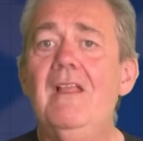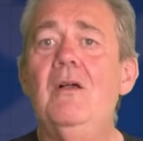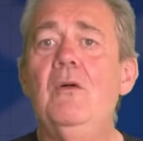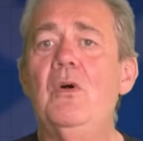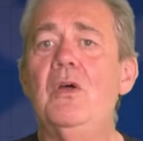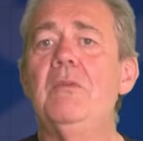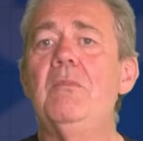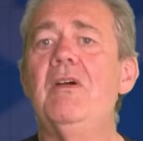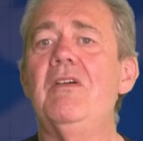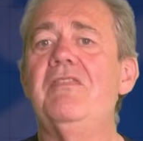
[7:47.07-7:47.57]

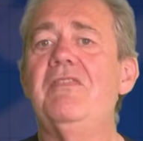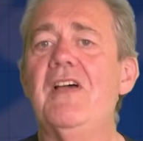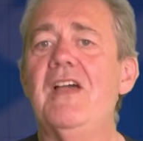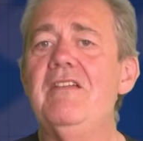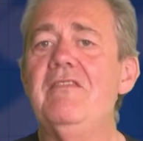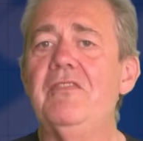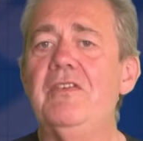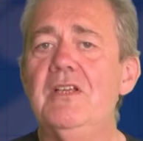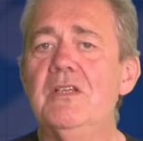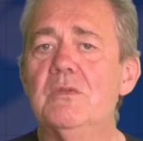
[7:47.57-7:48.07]
One of my
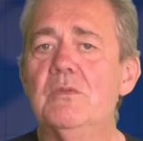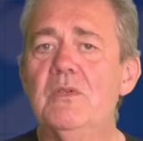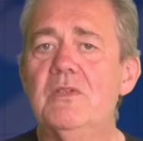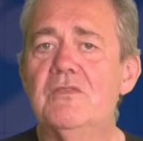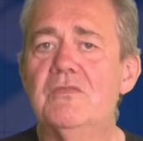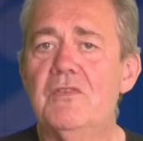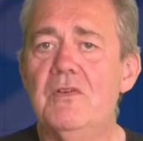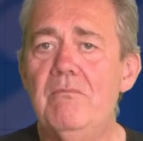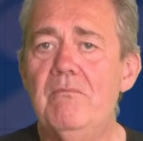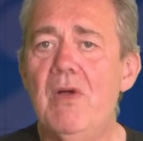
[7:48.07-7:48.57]
favourites
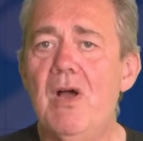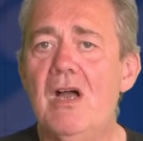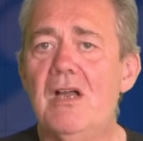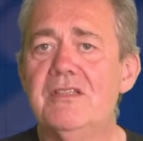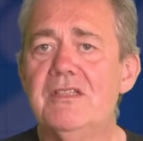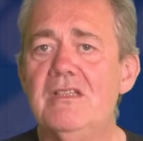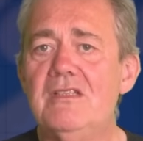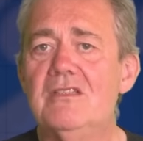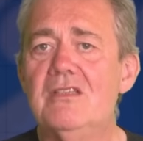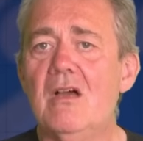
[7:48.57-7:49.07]
was from
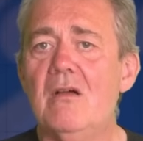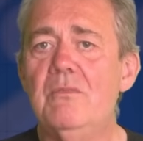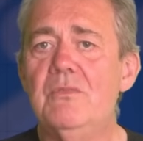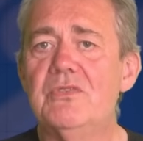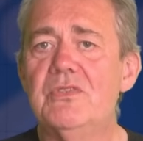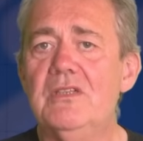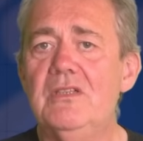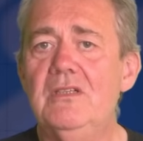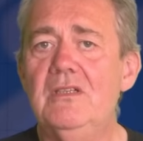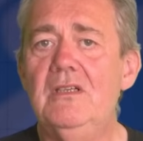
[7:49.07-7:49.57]
Martin
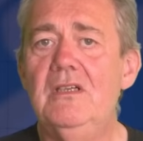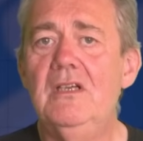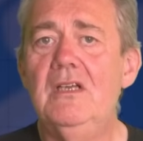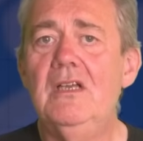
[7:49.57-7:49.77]
Thompson,